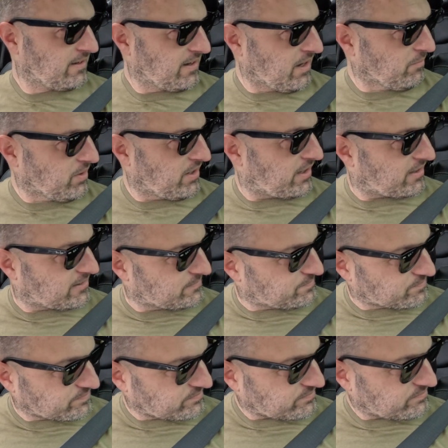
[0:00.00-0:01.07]
I'm like,
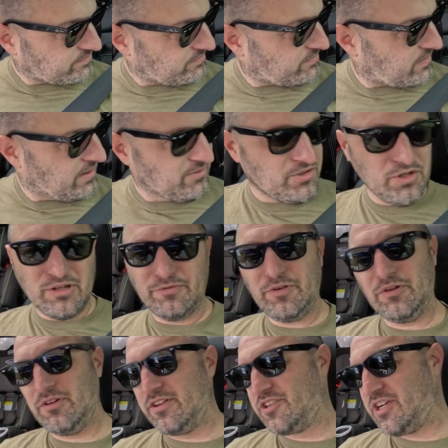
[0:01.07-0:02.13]
dude, if
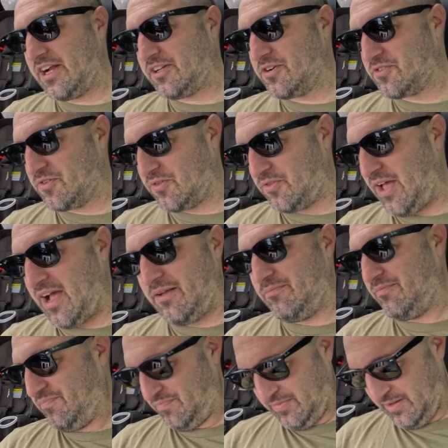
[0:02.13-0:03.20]
your injectors are that
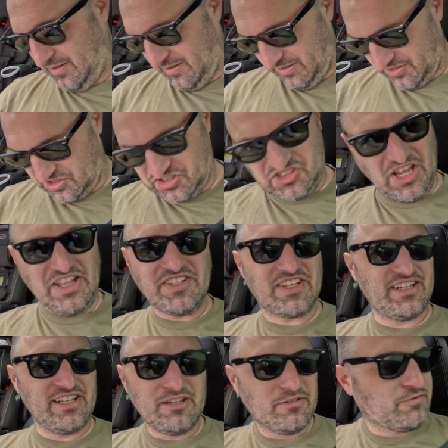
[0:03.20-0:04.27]

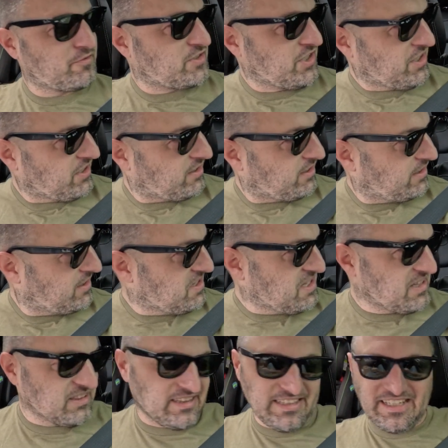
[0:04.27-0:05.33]
sensitive to
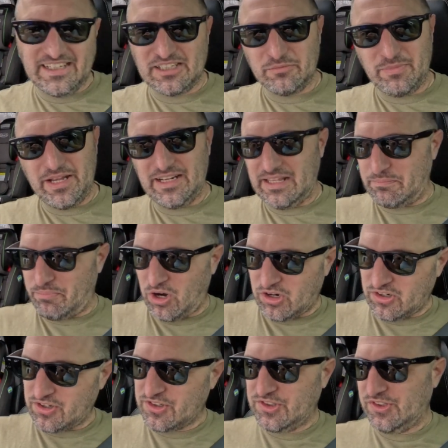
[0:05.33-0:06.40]
little bitty
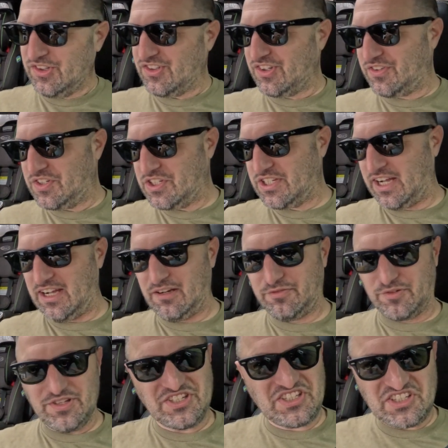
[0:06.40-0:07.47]
particles of stuff
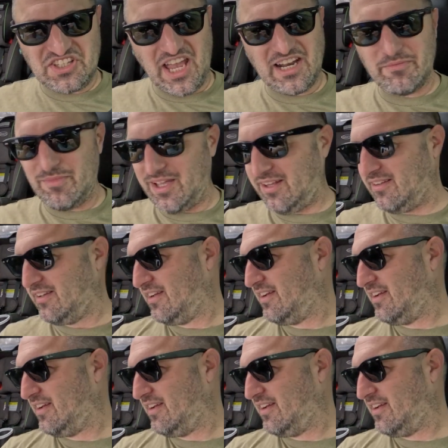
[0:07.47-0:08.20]
and sediment,